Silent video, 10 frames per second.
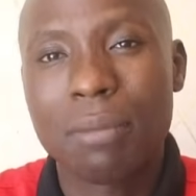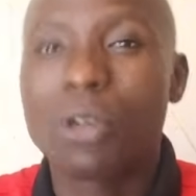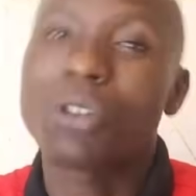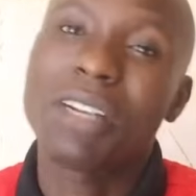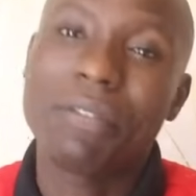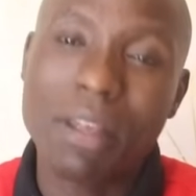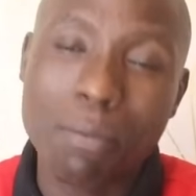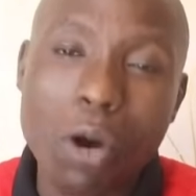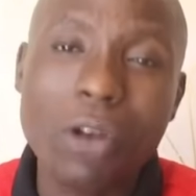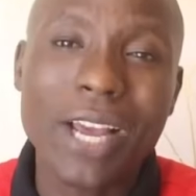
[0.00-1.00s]
Because if the
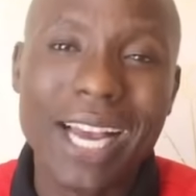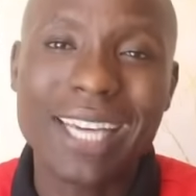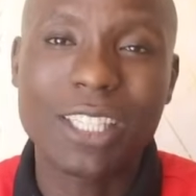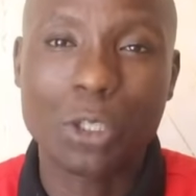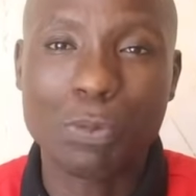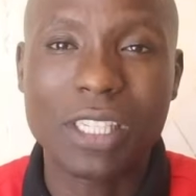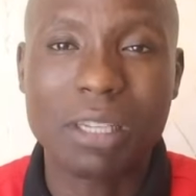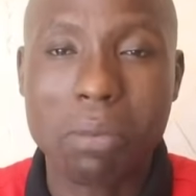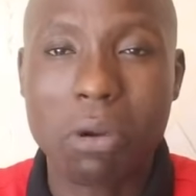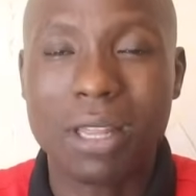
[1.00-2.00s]
more the country
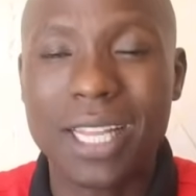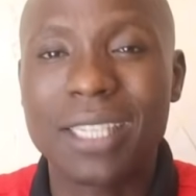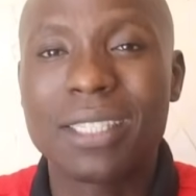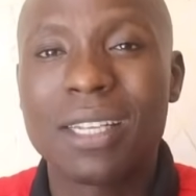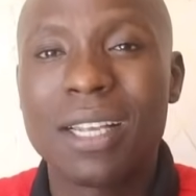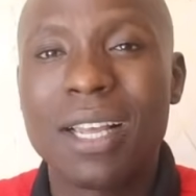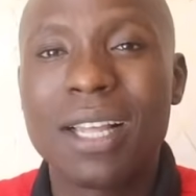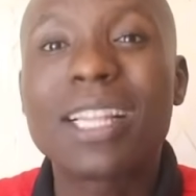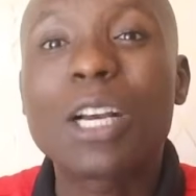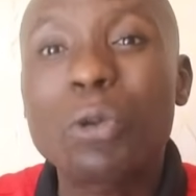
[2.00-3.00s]
speaks about this,
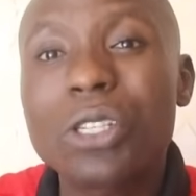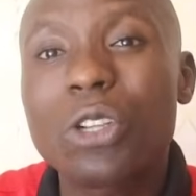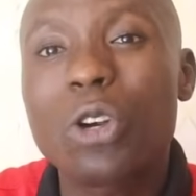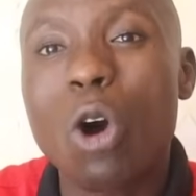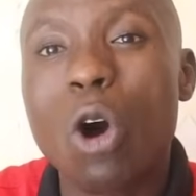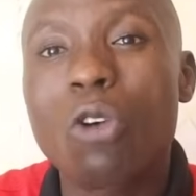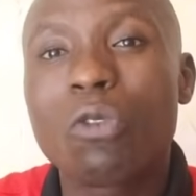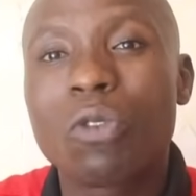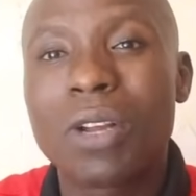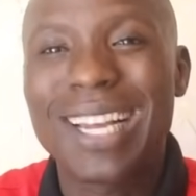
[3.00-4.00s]
the question
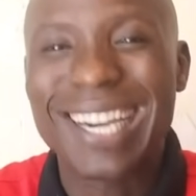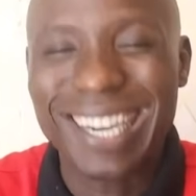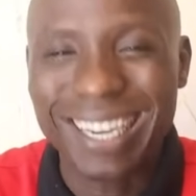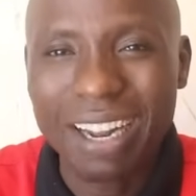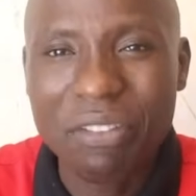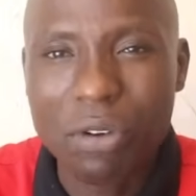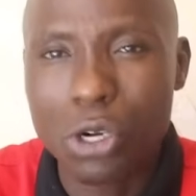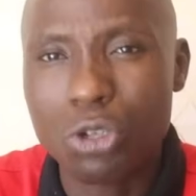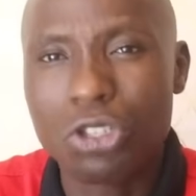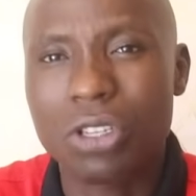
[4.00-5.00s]
of
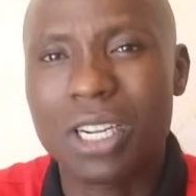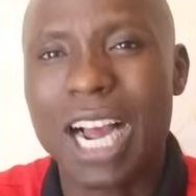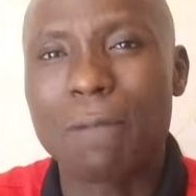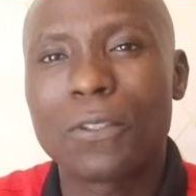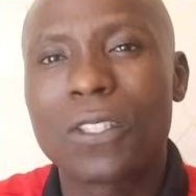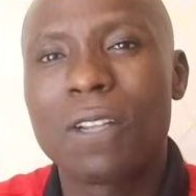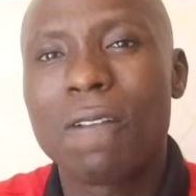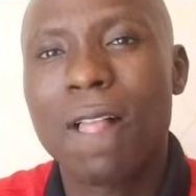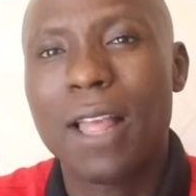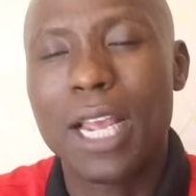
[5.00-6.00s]
revolution comes
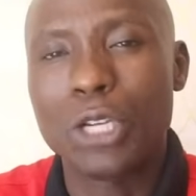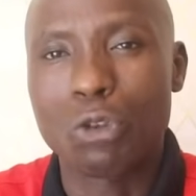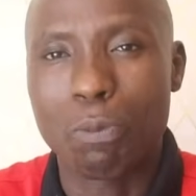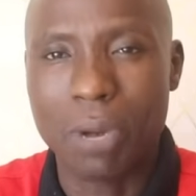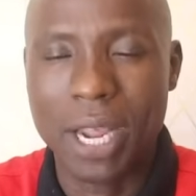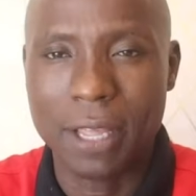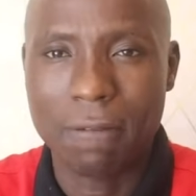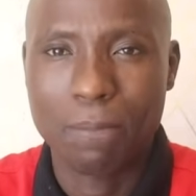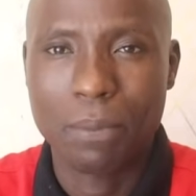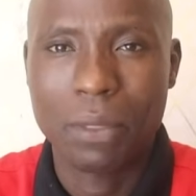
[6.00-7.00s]
into play.
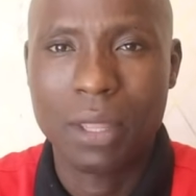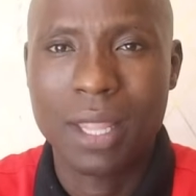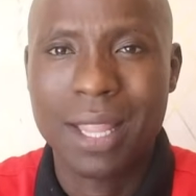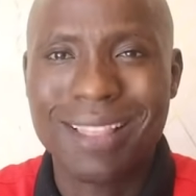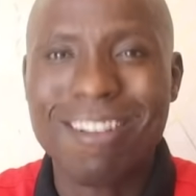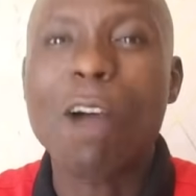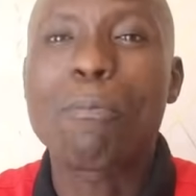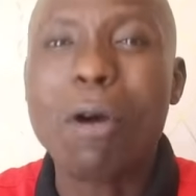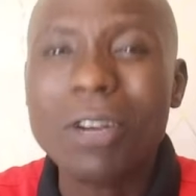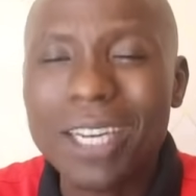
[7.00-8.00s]

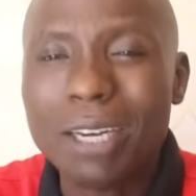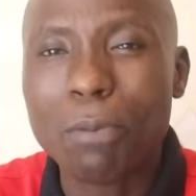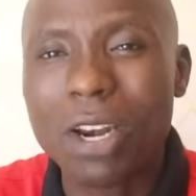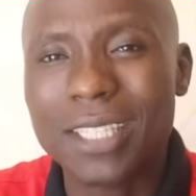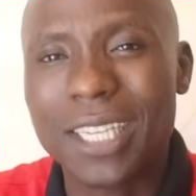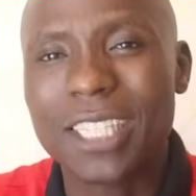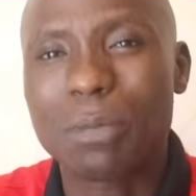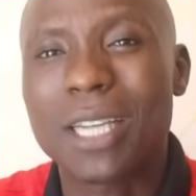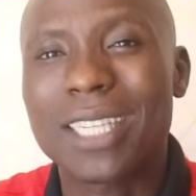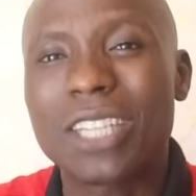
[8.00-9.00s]
Our
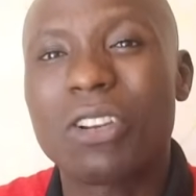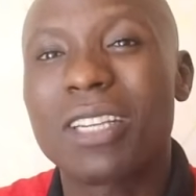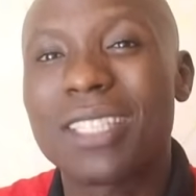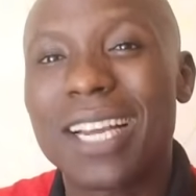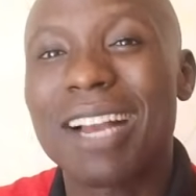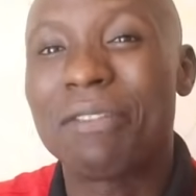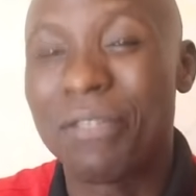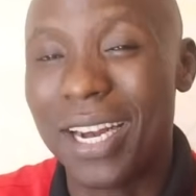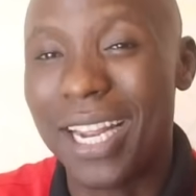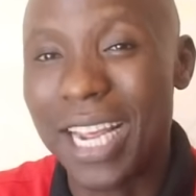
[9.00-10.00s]
politics might actually take a
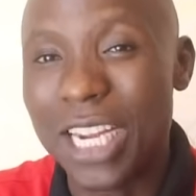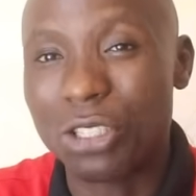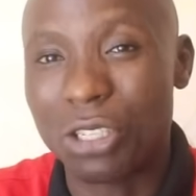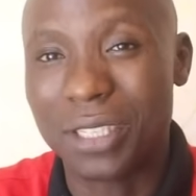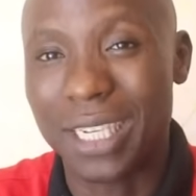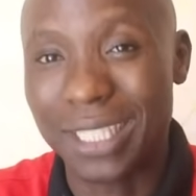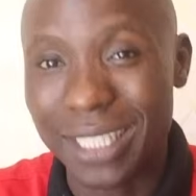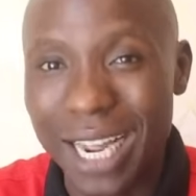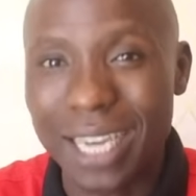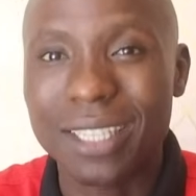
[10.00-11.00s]
very interesting
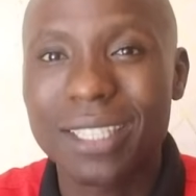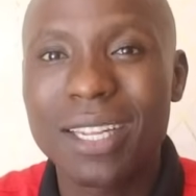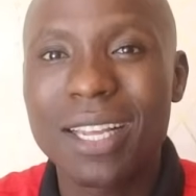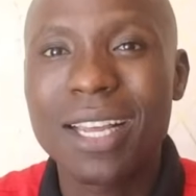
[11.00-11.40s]
turn